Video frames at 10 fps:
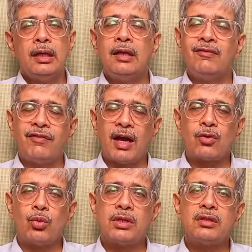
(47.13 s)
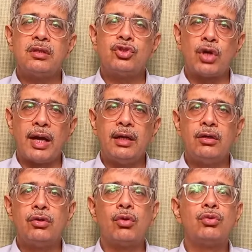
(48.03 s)
In fact, once the
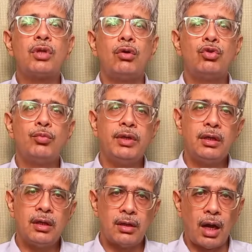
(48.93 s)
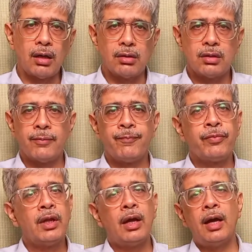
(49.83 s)
child grows out to be an adult
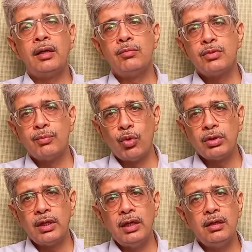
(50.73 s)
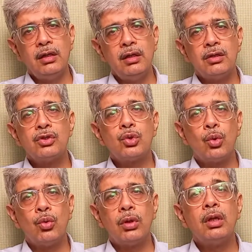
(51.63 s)
and is more than 18 years
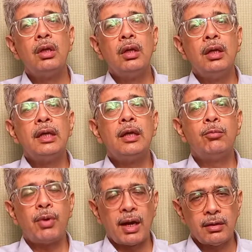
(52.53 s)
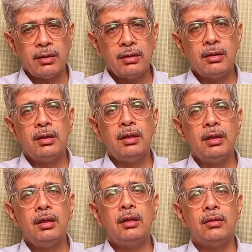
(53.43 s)
old, can
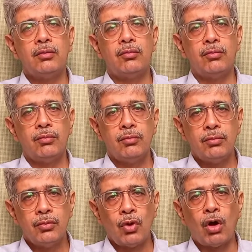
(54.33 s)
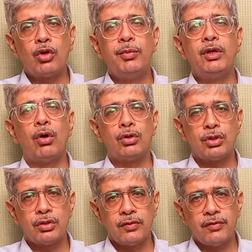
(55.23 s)
practically not be
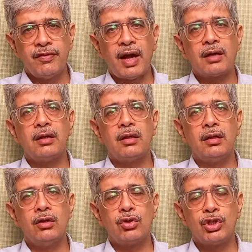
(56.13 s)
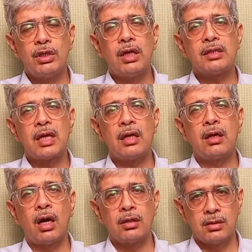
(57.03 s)
conscious of the fact that he or she has had
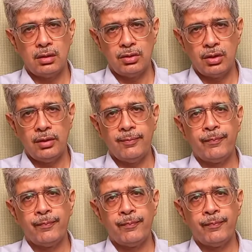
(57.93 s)
heart surgery